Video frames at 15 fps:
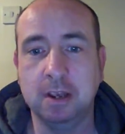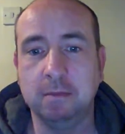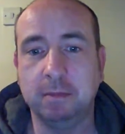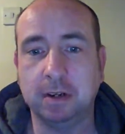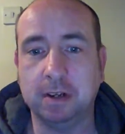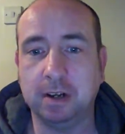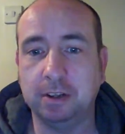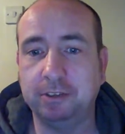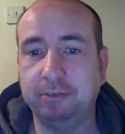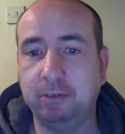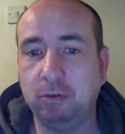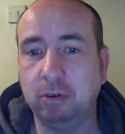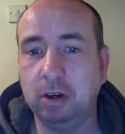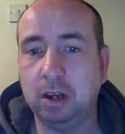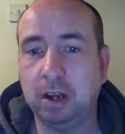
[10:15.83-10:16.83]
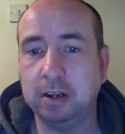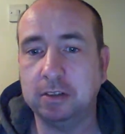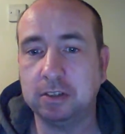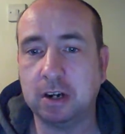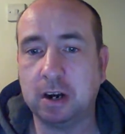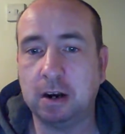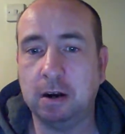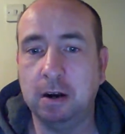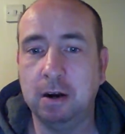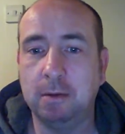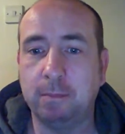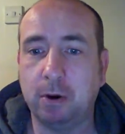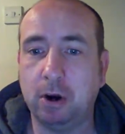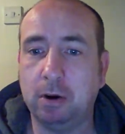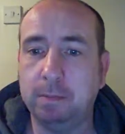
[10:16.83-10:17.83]
Because phone lines are
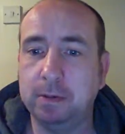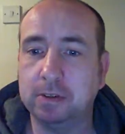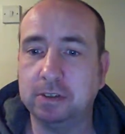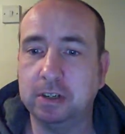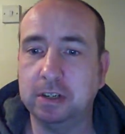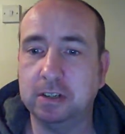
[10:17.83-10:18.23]
purposely